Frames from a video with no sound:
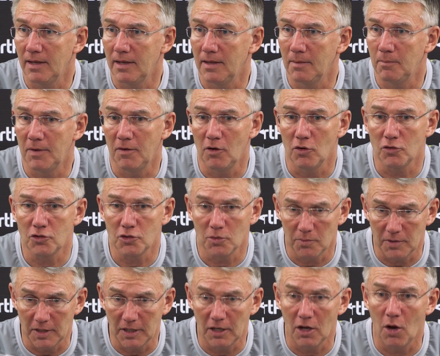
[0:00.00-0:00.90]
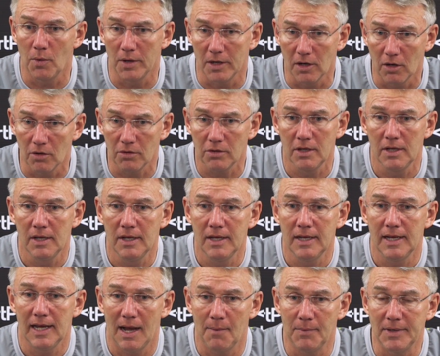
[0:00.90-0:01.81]
And we've got something going on,
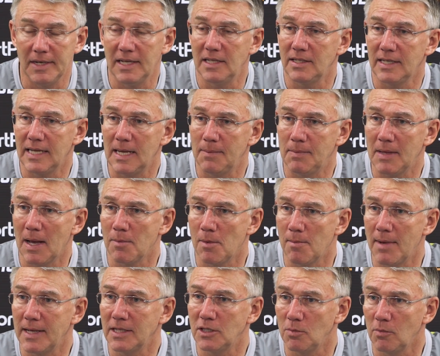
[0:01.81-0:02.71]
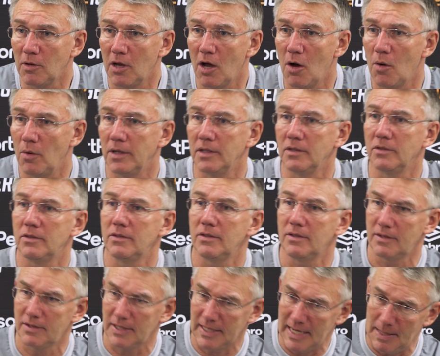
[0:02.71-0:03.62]
and we need to keep that momentum going. And
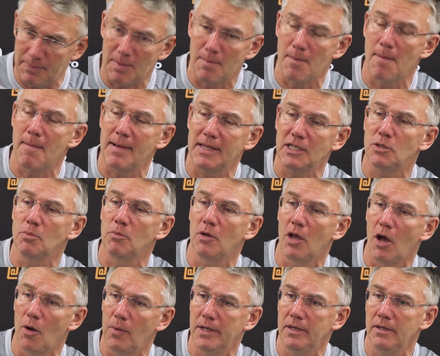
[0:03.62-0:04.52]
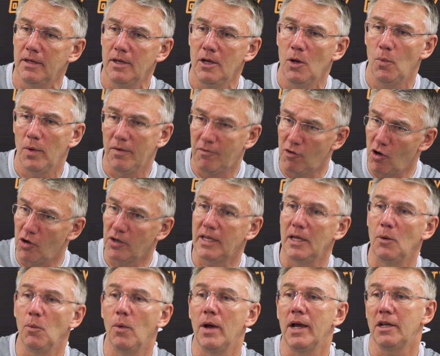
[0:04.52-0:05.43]
to keep the momentum going, we've got to
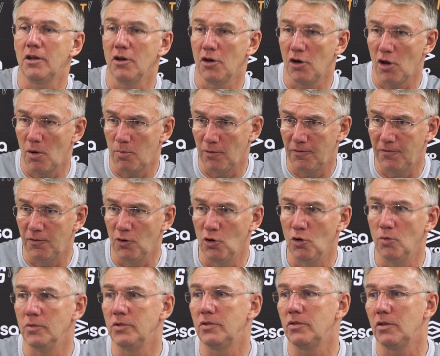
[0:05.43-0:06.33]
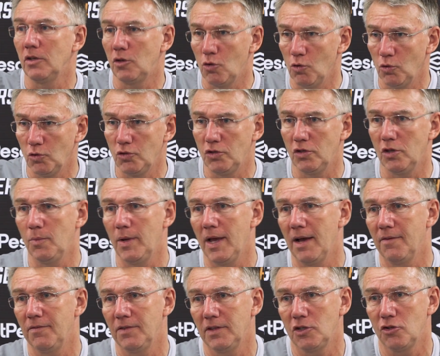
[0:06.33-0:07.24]
keep working on our performance, the culture that we
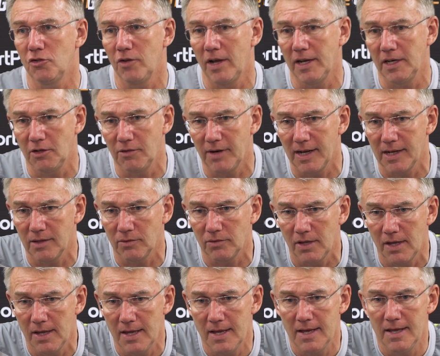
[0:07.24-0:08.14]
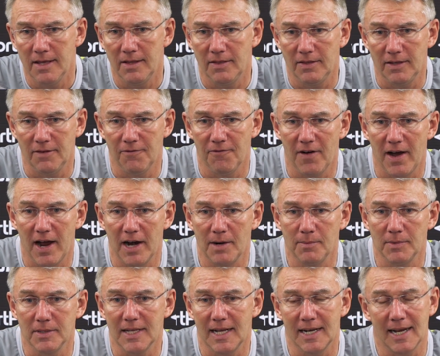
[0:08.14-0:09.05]
have at the training ground, the
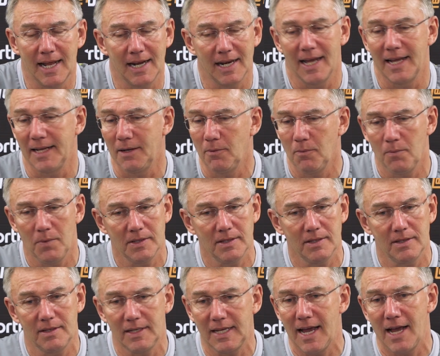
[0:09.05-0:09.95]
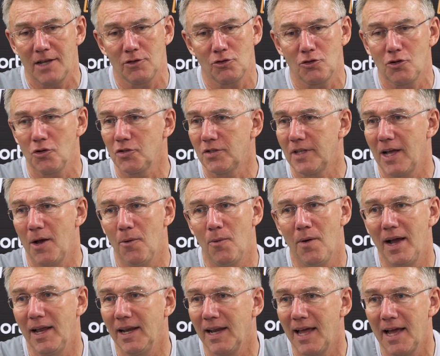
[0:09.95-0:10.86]
environment. And then, like, when the guys cross that
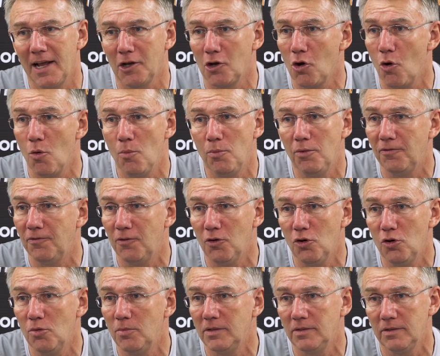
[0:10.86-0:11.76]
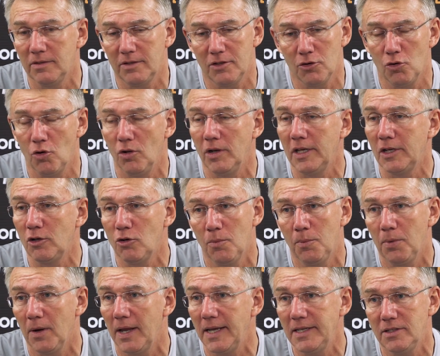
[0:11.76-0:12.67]
white line, go and perform, and they're all in
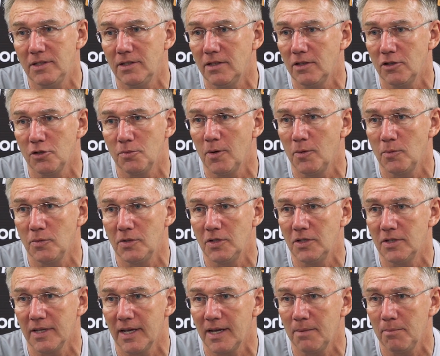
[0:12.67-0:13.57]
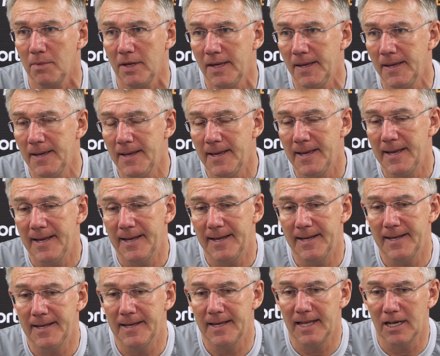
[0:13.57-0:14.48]
good places at this moment in time.
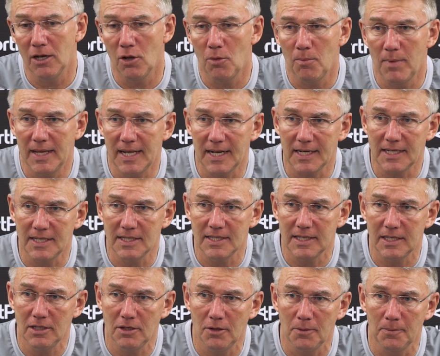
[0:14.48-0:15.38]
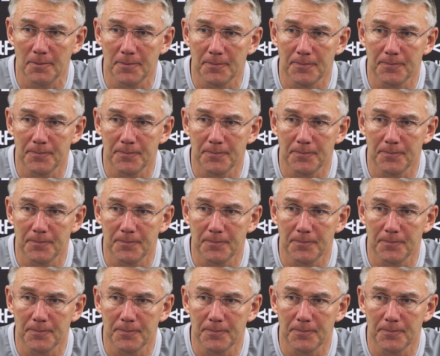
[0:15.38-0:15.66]
And long may that continue.